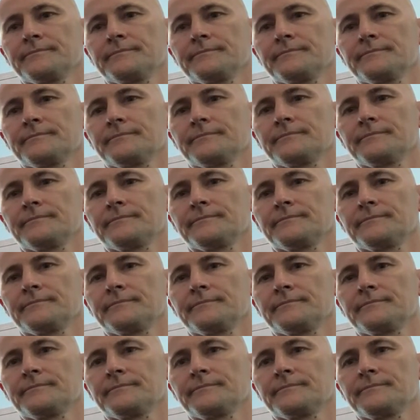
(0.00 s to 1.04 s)

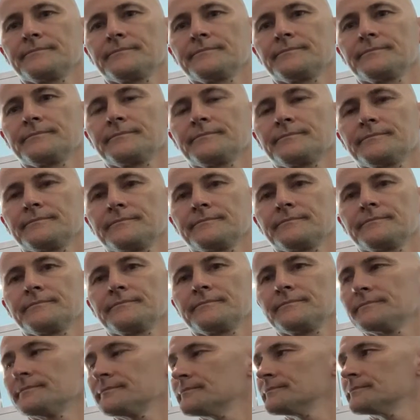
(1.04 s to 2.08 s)

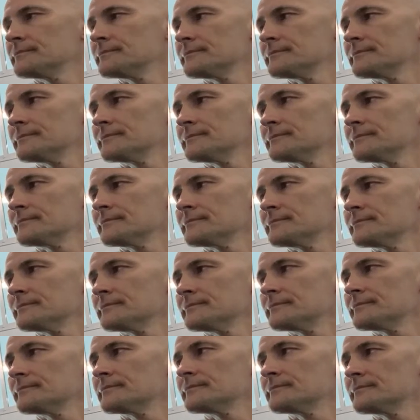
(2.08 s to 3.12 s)

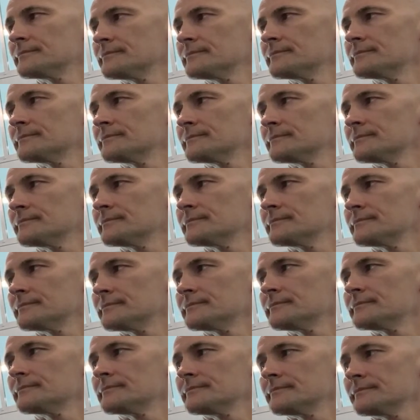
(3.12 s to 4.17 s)

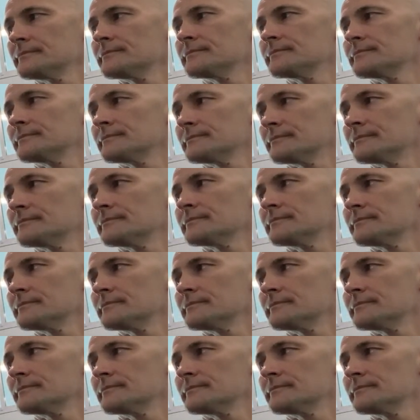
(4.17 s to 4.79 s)
The person shown says nothing.